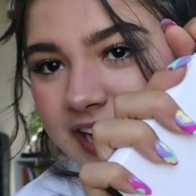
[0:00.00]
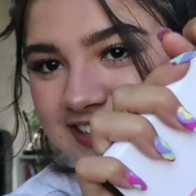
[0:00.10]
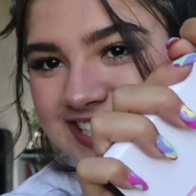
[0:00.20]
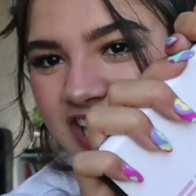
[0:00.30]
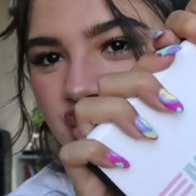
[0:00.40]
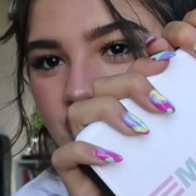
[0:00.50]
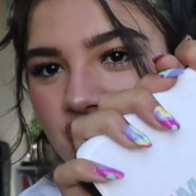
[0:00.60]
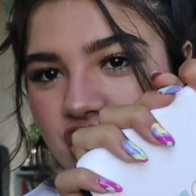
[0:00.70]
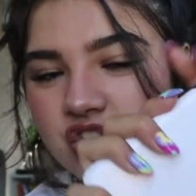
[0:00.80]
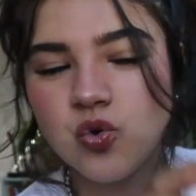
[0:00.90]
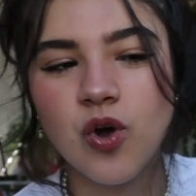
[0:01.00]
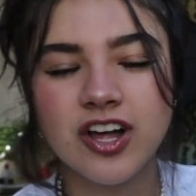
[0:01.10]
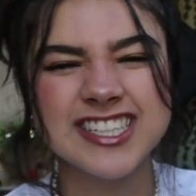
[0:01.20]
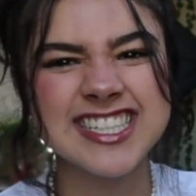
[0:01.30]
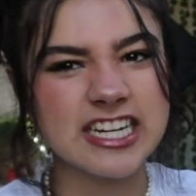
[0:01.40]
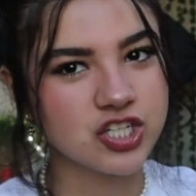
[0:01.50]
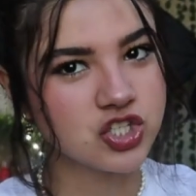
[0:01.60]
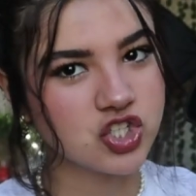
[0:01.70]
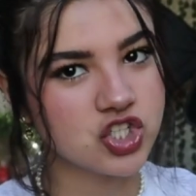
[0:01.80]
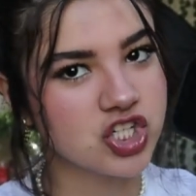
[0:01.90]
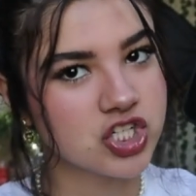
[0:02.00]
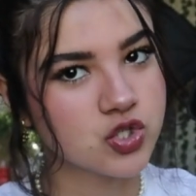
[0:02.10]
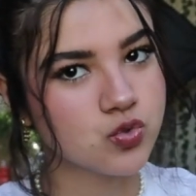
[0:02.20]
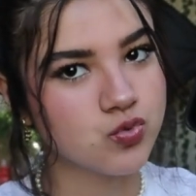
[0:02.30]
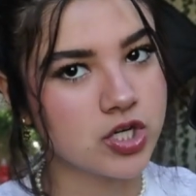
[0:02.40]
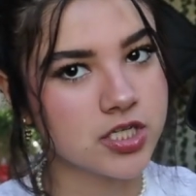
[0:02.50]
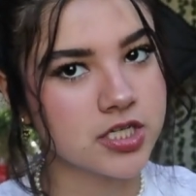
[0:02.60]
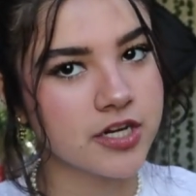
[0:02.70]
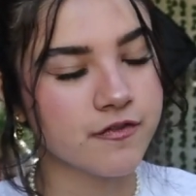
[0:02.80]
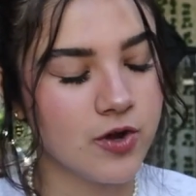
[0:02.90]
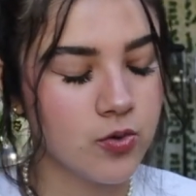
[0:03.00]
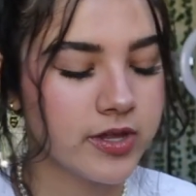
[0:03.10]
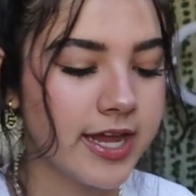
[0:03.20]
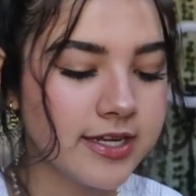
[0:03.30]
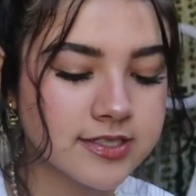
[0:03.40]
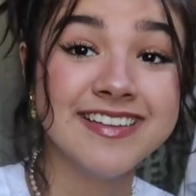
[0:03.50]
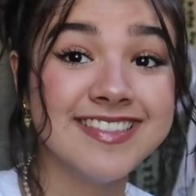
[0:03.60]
it's like good quality phone case.